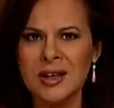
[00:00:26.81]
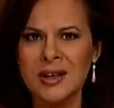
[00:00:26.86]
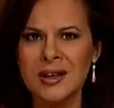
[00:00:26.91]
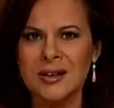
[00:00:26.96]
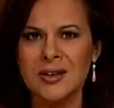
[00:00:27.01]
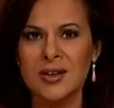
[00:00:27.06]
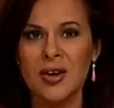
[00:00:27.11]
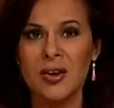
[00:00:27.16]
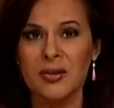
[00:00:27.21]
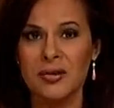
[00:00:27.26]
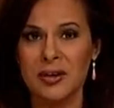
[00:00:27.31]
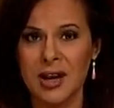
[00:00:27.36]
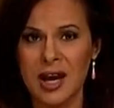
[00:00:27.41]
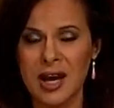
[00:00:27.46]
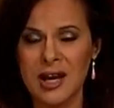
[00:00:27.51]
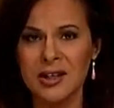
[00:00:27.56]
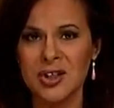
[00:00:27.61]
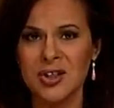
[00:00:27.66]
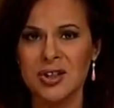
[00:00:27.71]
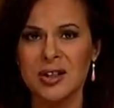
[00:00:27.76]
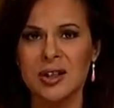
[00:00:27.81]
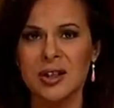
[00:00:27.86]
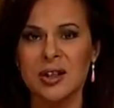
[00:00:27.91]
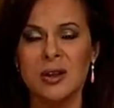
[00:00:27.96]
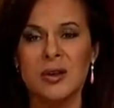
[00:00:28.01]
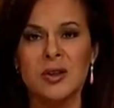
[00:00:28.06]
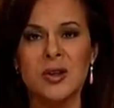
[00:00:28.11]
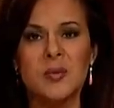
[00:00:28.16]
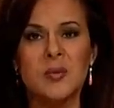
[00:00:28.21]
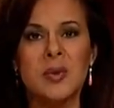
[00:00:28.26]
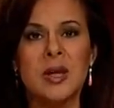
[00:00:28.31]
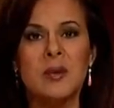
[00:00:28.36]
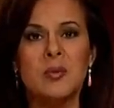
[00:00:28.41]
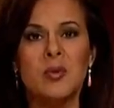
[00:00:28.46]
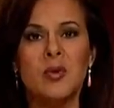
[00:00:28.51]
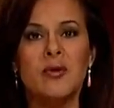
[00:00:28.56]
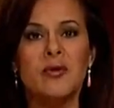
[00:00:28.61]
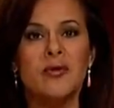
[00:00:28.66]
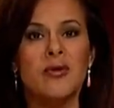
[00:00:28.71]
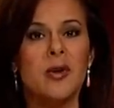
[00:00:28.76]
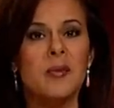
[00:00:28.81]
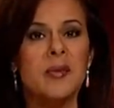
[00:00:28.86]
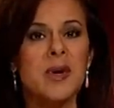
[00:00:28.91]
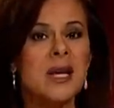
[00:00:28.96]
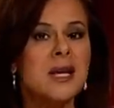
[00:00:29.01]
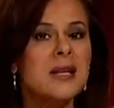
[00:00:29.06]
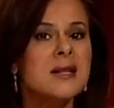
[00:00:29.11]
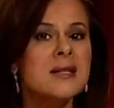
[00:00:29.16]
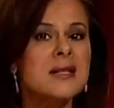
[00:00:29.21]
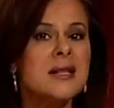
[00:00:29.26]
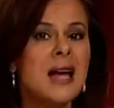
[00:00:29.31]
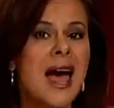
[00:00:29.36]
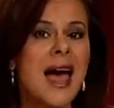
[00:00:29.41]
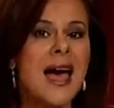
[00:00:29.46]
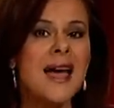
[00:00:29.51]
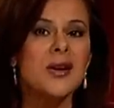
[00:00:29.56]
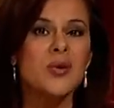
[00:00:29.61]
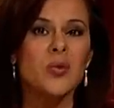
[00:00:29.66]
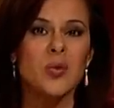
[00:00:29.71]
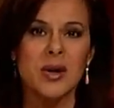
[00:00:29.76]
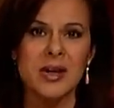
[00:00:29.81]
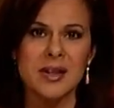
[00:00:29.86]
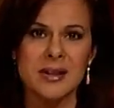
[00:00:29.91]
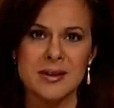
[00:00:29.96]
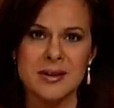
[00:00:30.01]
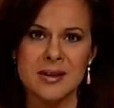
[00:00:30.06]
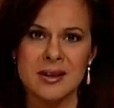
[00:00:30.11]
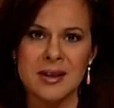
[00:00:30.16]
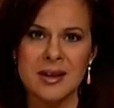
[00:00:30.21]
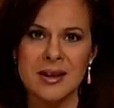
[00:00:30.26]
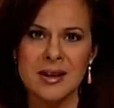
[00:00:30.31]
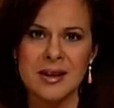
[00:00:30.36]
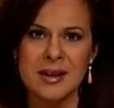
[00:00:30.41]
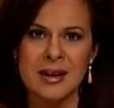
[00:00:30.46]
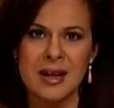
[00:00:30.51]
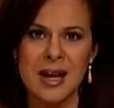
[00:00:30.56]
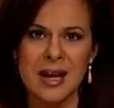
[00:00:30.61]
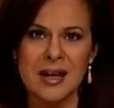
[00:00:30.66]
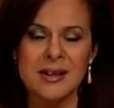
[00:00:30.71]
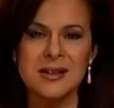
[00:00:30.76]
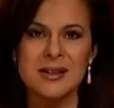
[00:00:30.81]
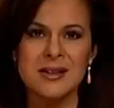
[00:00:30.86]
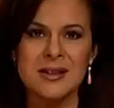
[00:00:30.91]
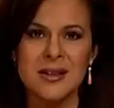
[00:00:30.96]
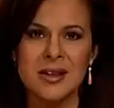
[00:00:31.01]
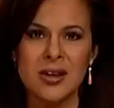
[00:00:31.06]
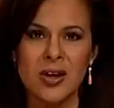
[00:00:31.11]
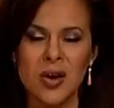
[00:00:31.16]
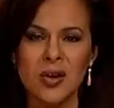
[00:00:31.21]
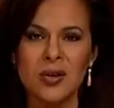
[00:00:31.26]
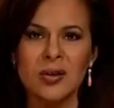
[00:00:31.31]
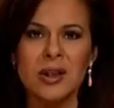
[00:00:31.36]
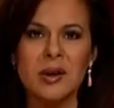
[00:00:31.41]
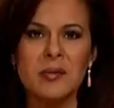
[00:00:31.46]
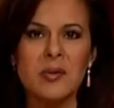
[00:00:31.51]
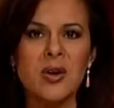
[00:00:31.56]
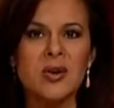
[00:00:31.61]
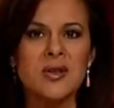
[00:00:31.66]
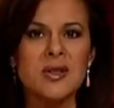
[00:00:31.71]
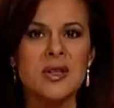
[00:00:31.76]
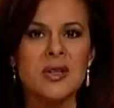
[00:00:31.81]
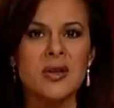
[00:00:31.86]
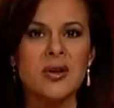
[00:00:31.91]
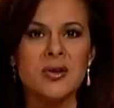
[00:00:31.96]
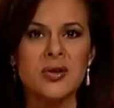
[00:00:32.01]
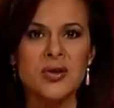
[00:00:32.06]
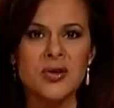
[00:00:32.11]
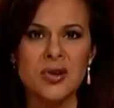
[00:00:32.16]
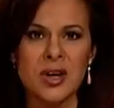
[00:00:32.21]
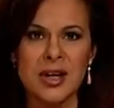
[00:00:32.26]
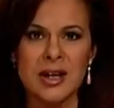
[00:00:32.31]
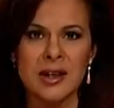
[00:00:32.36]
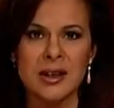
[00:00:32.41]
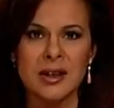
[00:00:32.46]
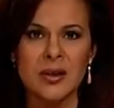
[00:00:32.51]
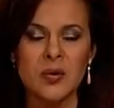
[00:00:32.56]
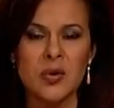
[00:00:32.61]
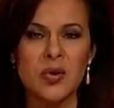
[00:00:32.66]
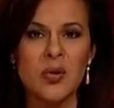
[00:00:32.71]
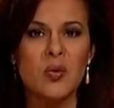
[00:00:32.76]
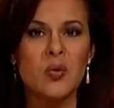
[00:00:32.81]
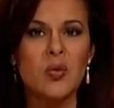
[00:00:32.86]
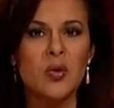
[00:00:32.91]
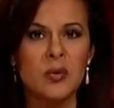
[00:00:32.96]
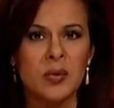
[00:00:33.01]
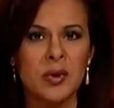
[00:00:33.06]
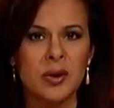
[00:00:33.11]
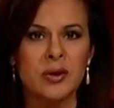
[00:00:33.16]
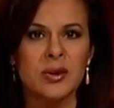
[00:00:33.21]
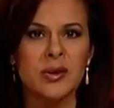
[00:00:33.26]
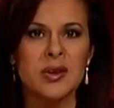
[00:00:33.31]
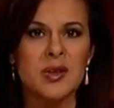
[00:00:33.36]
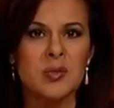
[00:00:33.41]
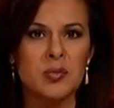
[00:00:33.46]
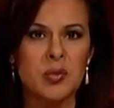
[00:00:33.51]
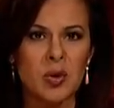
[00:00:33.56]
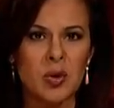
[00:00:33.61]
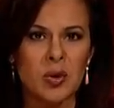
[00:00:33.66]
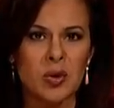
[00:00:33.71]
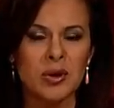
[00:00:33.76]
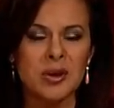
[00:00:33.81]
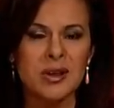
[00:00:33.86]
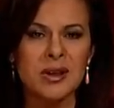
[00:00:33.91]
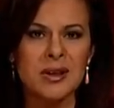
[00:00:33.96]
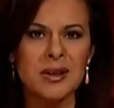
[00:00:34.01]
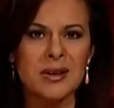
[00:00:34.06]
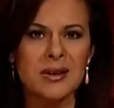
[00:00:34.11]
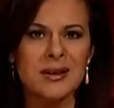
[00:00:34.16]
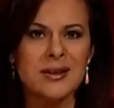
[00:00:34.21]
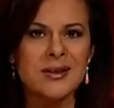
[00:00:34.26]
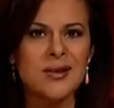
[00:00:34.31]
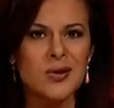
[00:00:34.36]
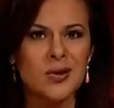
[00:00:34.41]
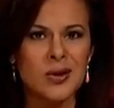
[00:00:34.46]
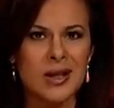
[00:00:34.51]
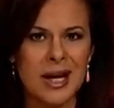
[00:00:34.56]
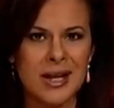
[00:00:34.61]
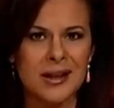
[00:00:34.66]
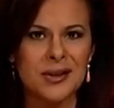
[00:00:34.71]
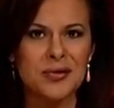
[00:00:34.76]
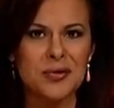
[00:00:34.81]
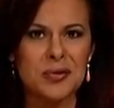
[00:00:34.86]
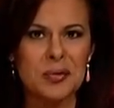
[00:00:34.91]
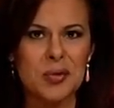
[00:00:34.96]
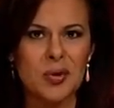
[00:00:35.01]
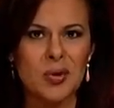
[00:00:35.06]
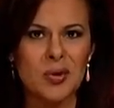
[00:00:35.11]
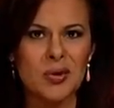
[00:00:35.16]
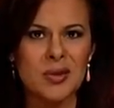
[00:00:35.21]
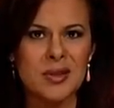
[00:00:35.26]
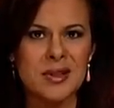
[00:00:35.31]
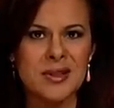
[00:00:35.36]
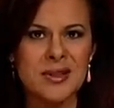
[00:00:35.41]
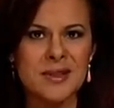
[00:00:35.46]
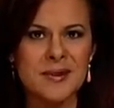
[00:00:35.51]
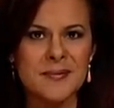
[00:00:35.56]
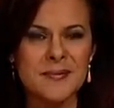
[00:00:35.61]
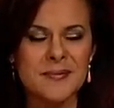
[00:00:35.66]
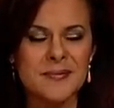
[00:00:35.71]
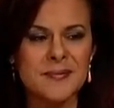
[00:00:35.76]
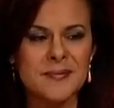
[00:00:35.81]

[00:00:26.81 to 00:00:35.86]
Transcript: Its congregation includes people from east and west, and it's the only mosque in Australia with a woman on its board, as Sue Lannin reports.